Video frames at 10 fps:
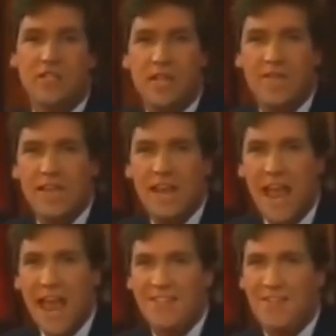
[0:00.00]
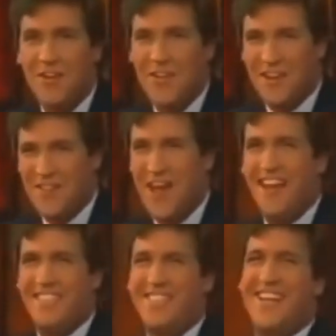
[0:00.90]
You're as big a dick on your
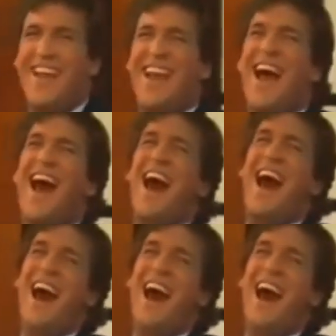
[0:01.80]
show as you are on any